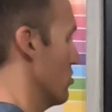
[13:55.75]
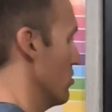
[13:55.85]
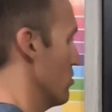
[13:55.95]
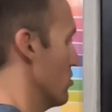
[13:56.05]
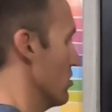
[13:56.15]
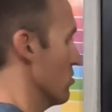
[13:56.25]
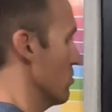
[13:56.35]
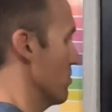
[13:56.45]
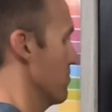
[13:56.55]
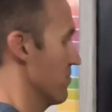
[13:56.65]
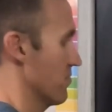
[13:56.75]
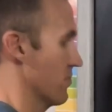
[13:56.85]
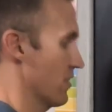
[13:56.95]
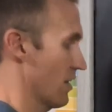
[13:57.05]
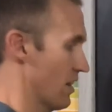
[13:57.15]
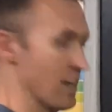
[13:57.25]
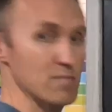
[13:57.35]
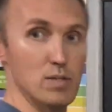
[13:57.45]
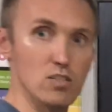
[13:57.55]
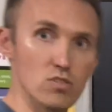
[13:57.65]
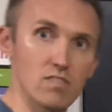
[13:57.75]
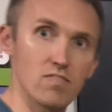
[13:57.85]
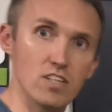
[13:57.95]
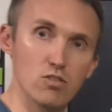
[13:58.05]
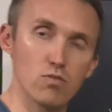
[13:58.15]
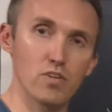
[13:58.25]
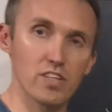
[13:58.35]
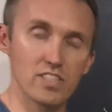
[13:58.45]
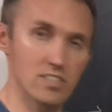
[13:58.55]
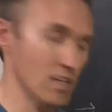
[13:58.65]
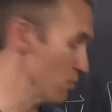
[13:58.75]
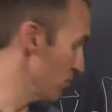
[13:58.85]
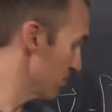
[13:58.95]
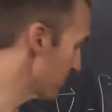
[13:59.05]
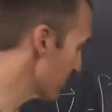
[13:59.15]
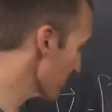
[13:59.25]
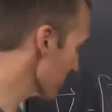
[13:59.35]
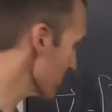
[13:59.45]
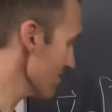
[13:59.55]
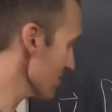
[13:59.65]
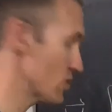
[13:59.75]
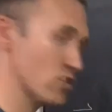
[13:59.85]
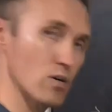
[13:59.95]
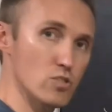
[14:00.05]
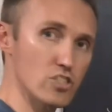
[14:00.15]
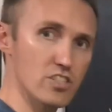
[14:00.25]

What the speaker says: 2, 2. I've been using V2 for this example. So just